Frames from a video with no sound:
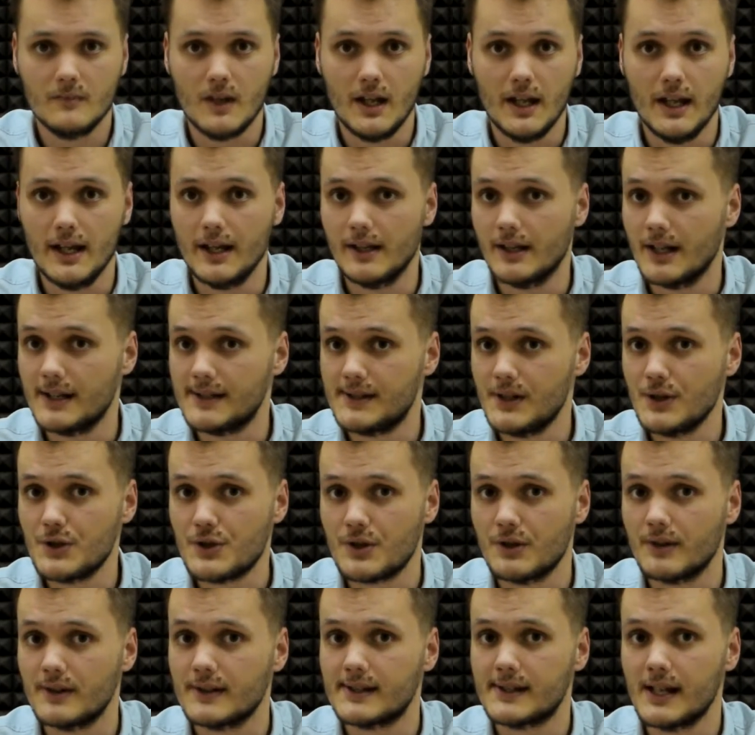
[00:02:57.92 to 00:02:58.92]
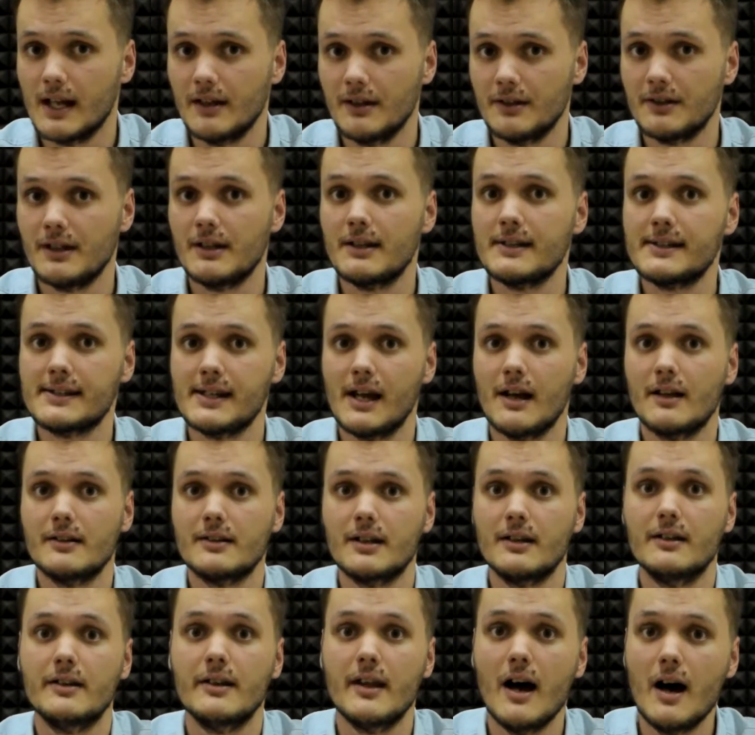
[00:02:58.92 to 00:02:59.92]
In addition, Salonen sent
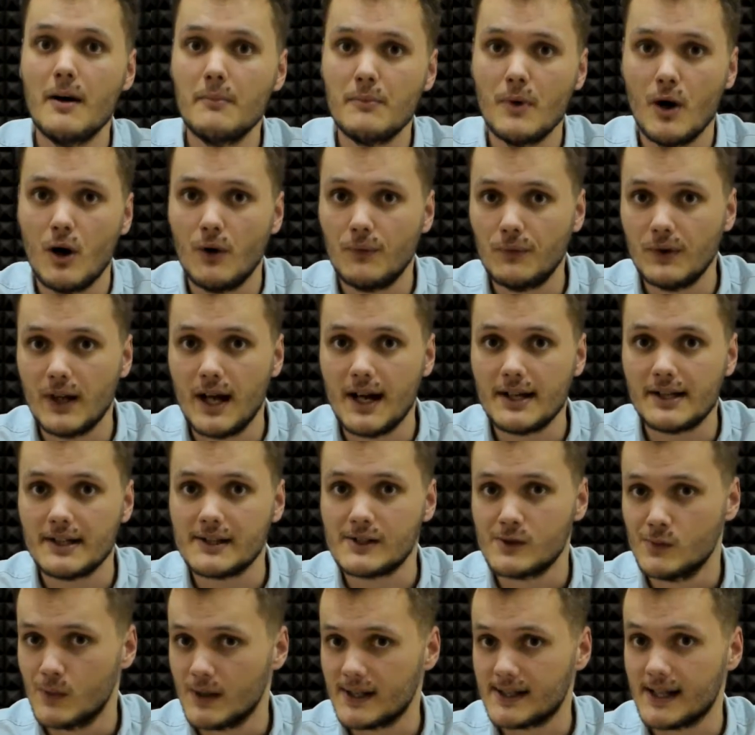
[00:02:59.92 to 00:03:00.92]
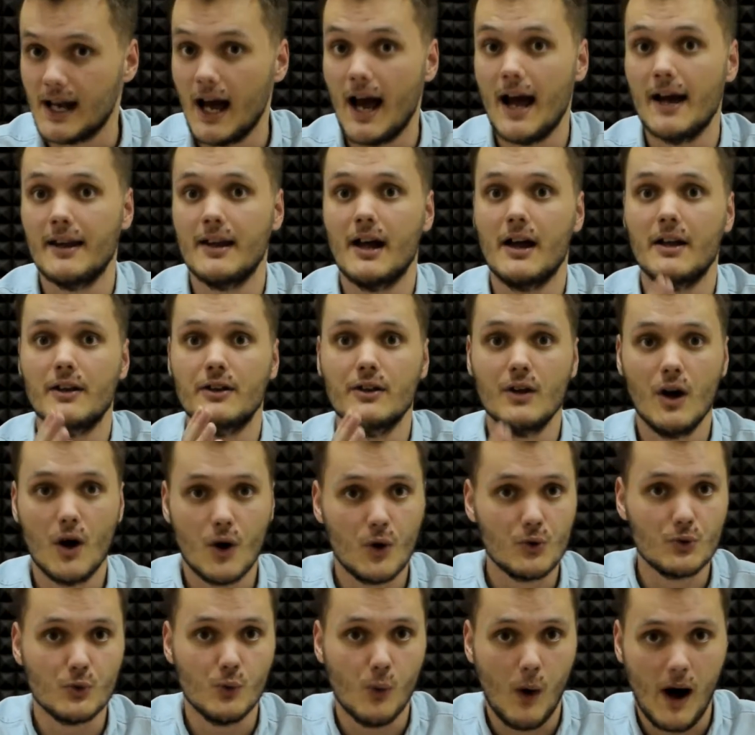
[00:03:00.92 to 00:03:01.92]
a number of letters with an
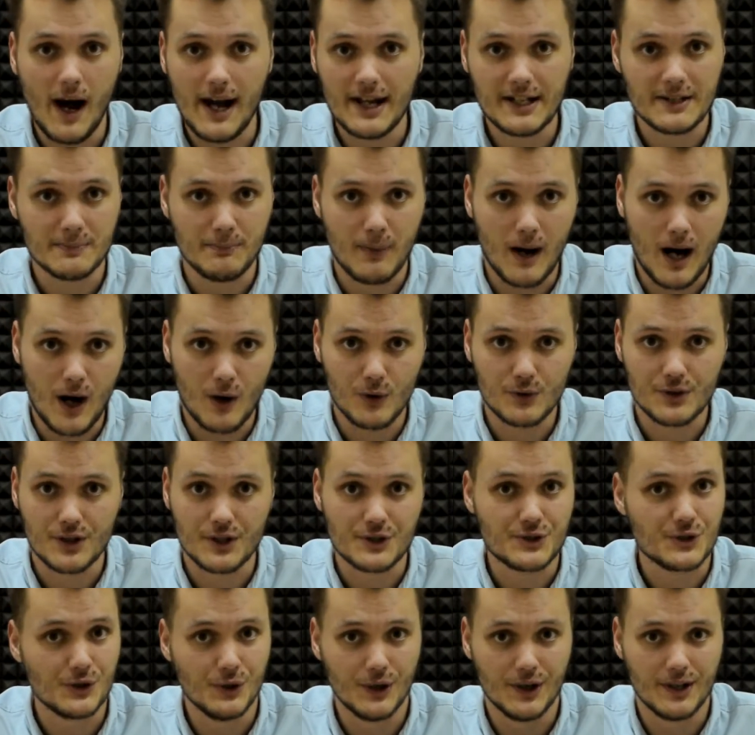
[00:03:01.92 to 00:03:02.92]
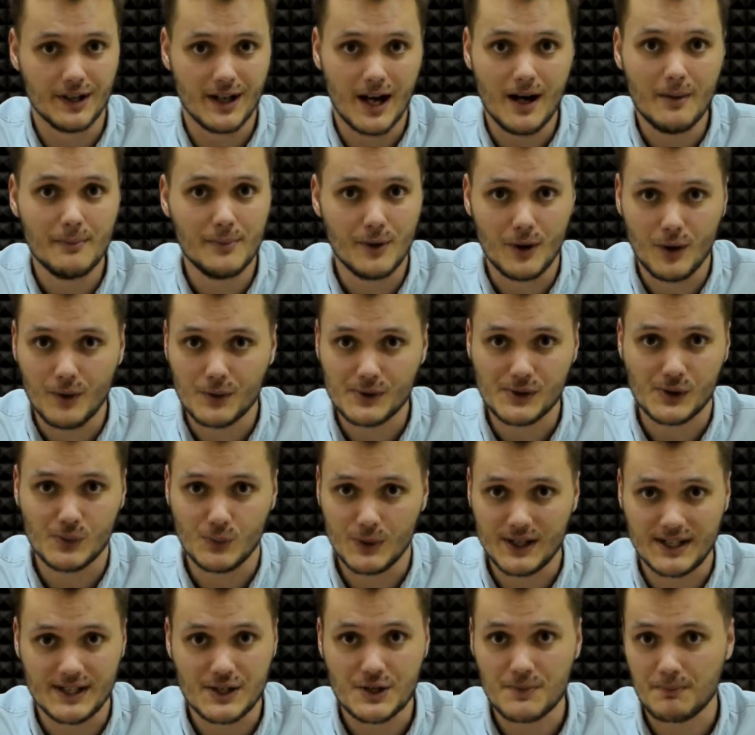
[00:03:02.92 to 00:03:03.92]
unknown white powder to a number of
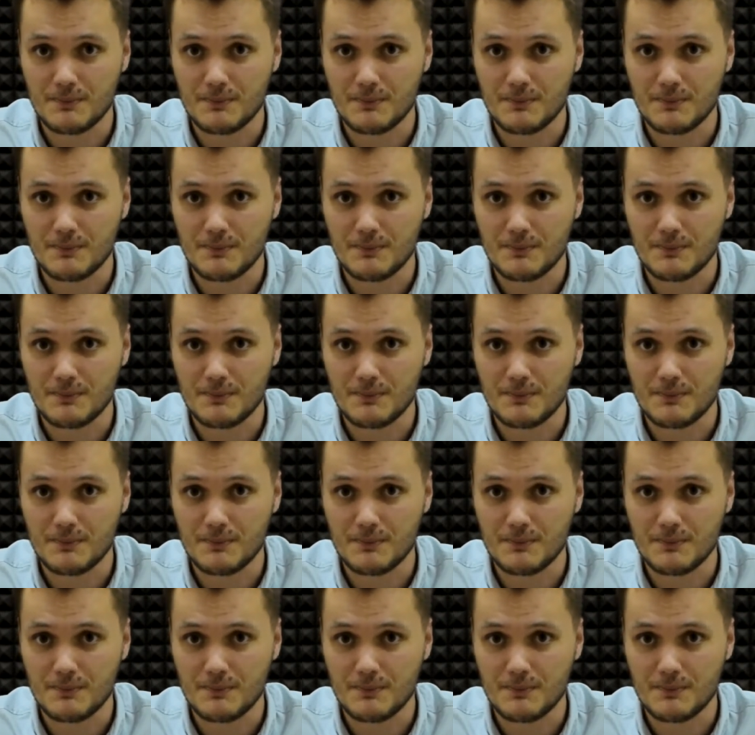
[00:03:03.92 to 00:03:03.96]
Swedish